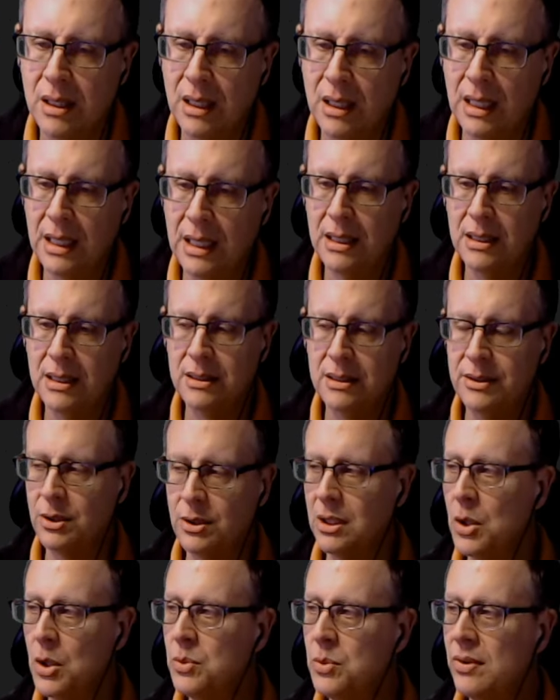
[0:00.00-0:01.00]
the
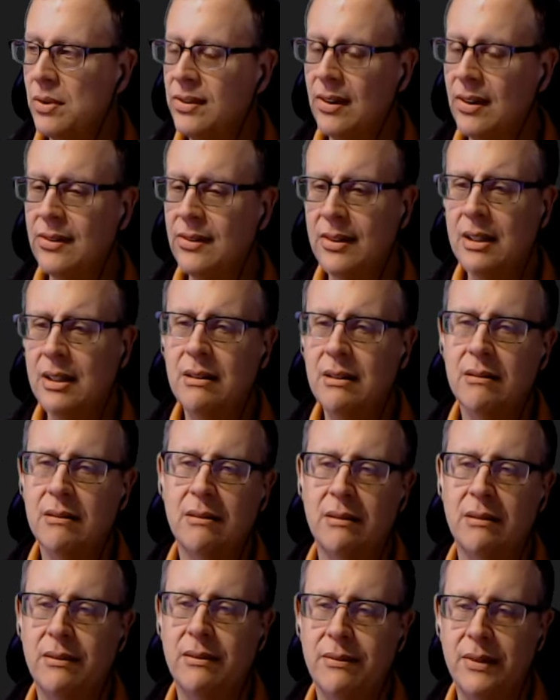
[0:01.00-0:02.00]
load resistor
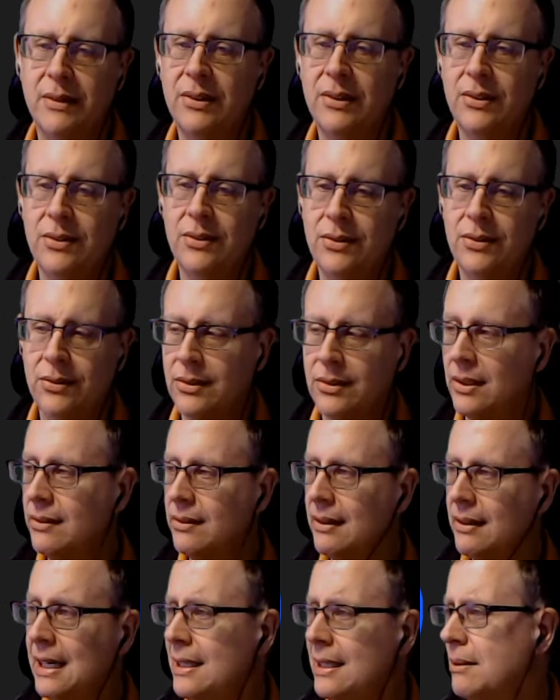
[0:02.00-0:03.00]
is just
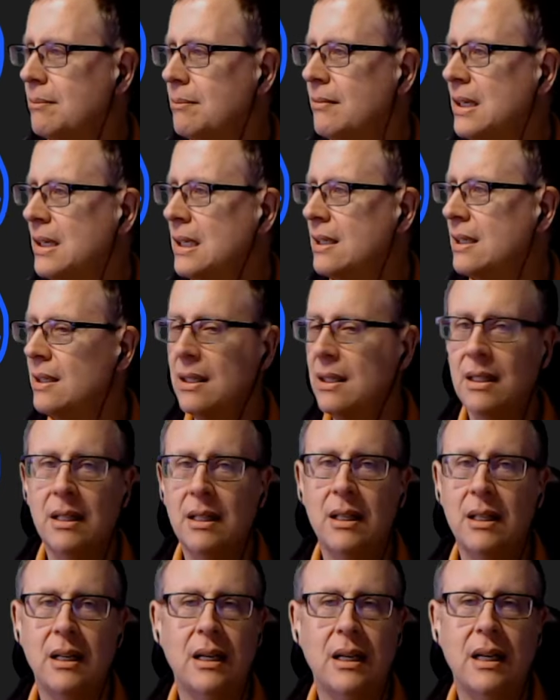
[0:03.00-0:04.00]
that.
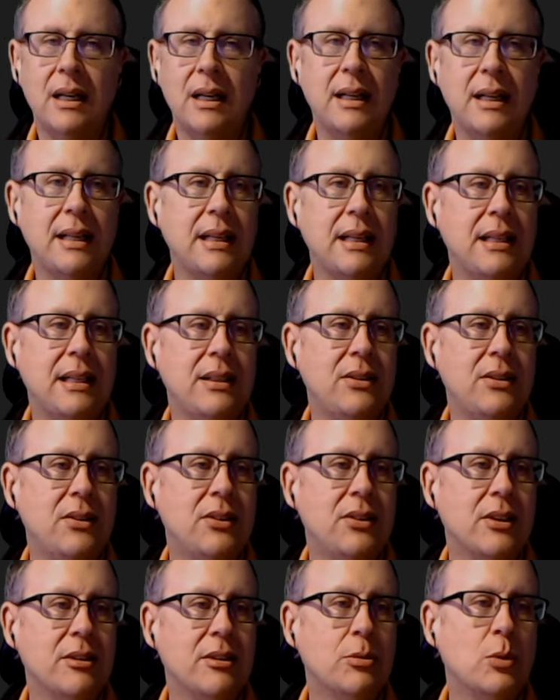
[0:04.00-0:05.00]
And
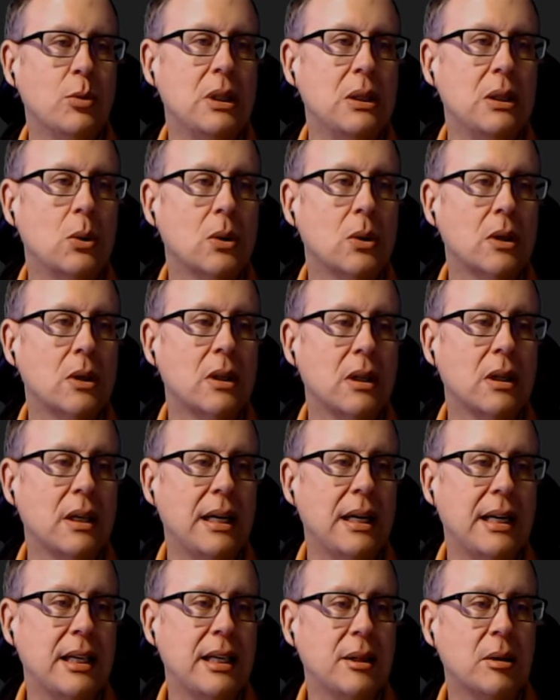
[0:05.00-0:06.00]
if we look
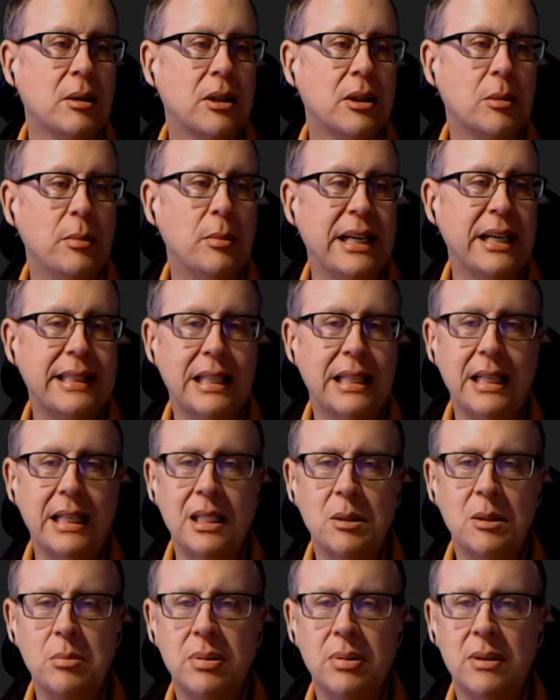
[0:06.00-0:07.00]
at the
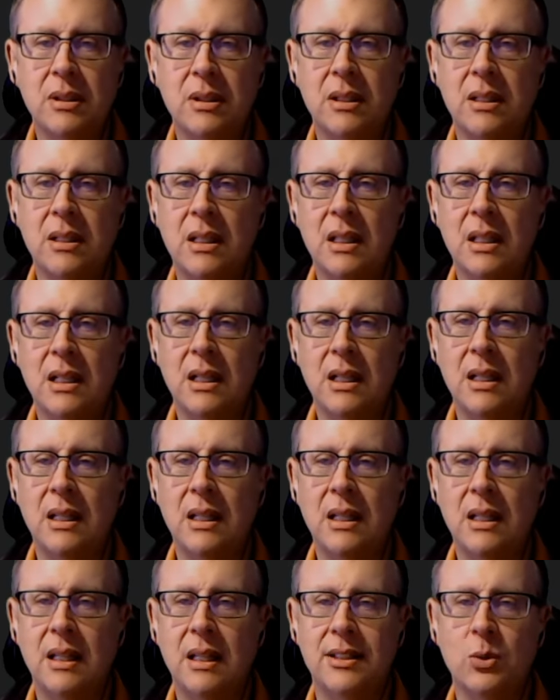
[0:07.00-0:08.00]
MATLAB,
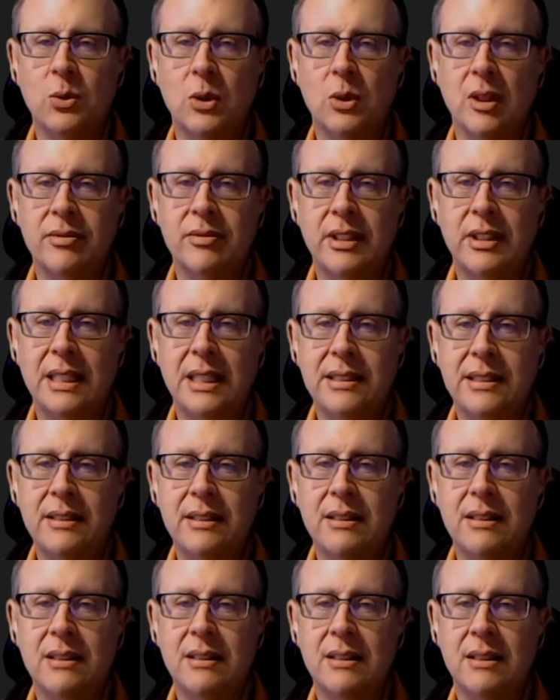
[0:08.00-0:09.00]
that's all I've done.
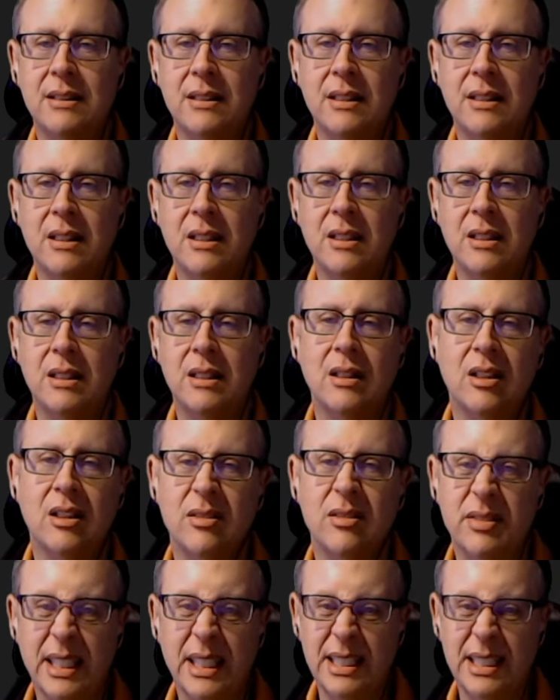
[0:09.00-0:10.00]

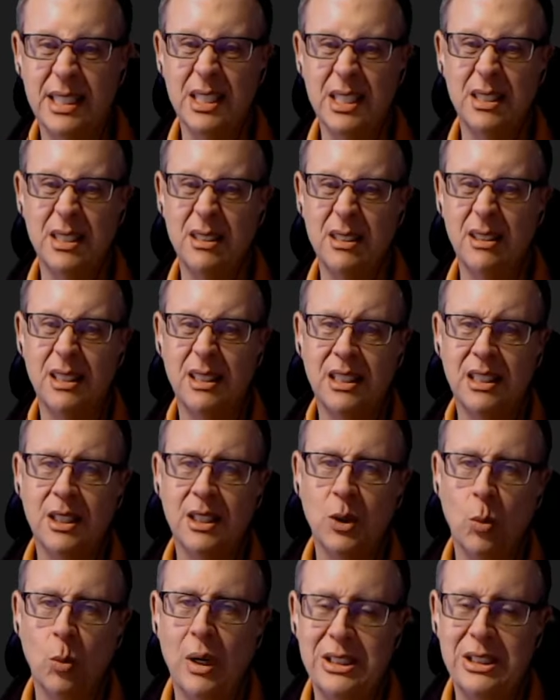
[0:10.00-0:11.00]
I've taken
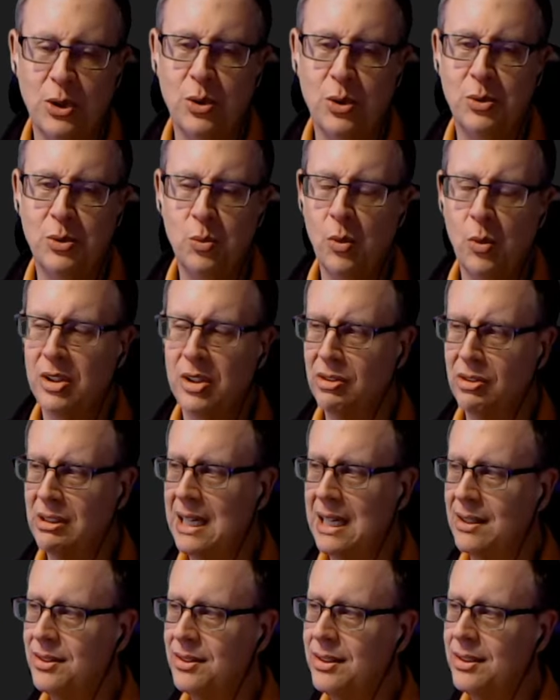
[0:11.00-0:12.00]
1 on
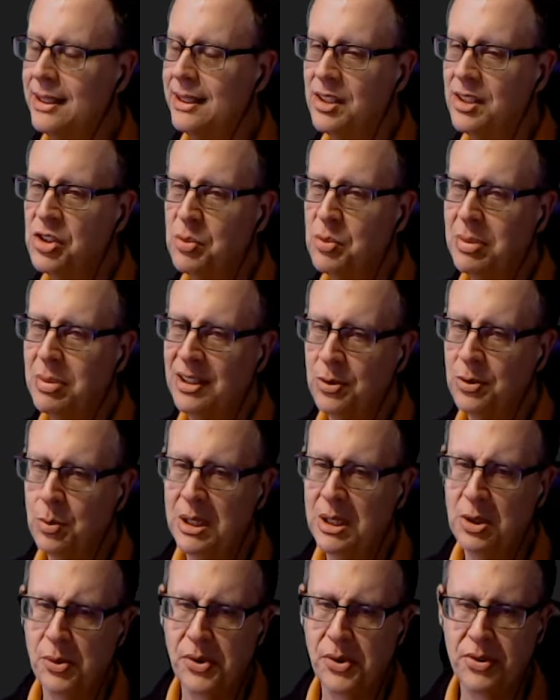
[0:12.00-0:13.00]
RTH plus 1
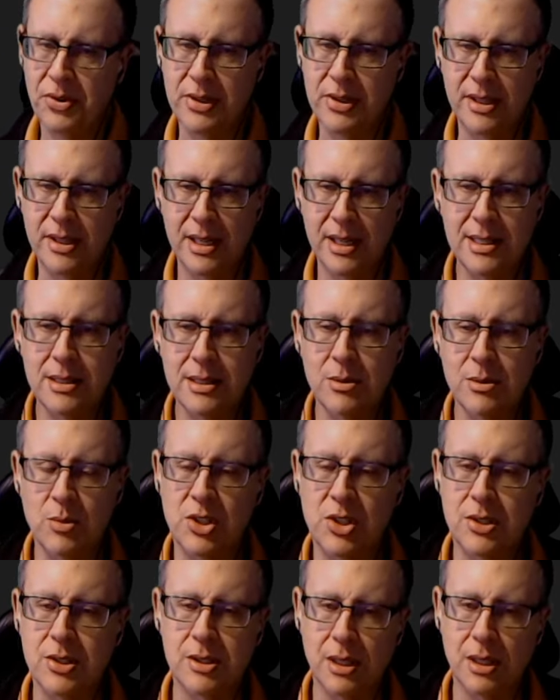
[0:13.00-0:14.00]
on 3000,
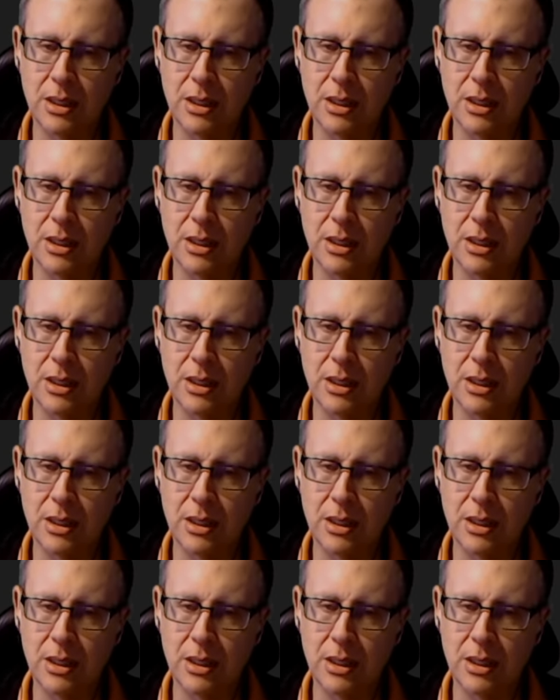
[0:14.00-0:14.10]
which is the